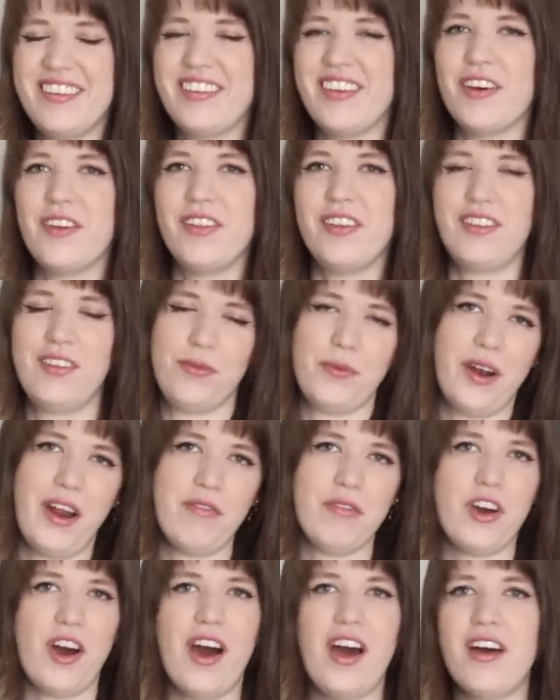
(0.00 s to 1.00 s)
So this is what
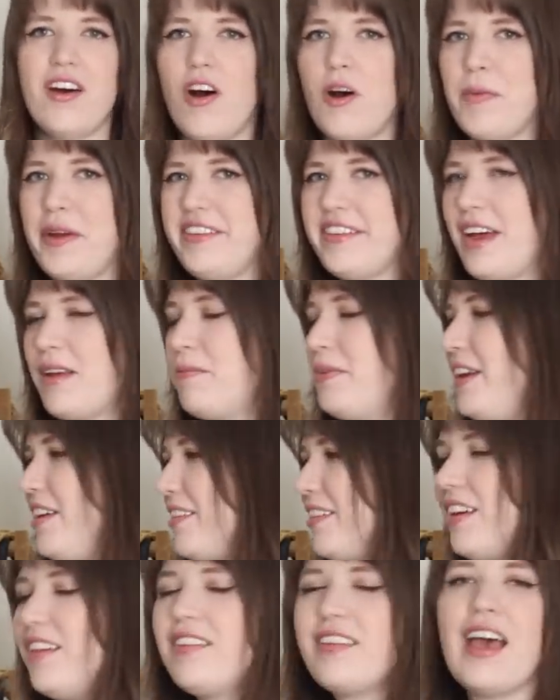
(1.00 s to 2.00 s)
I've got, all my 10
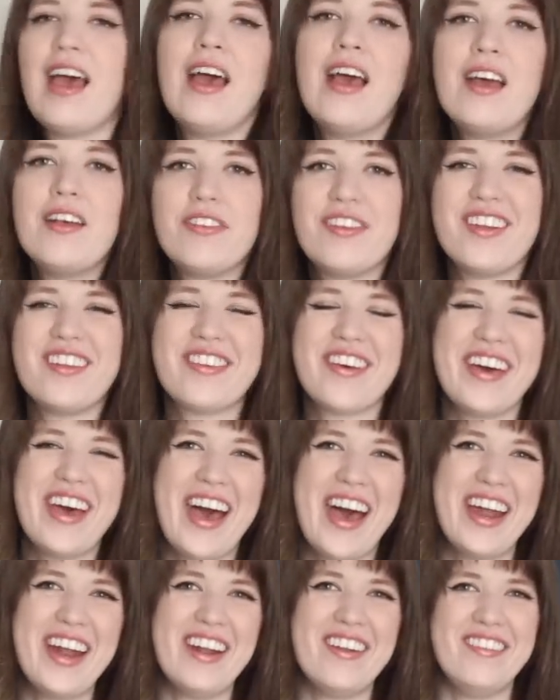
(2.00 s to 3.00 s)
pieces. So let's go
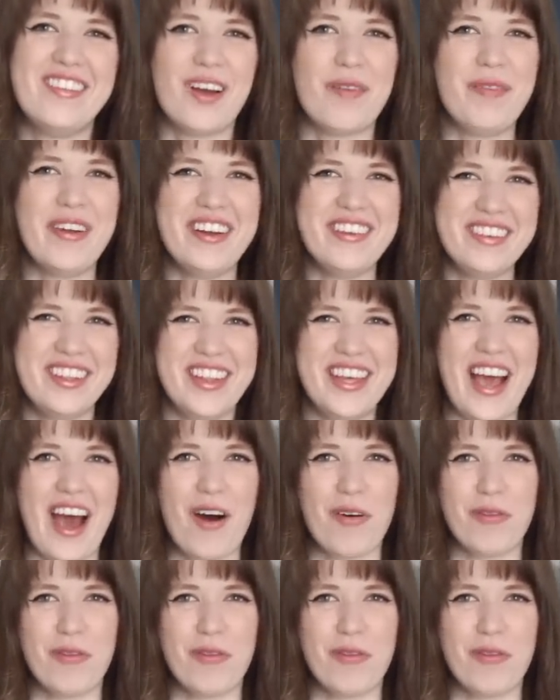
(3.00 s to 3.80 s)
ahead and jump into the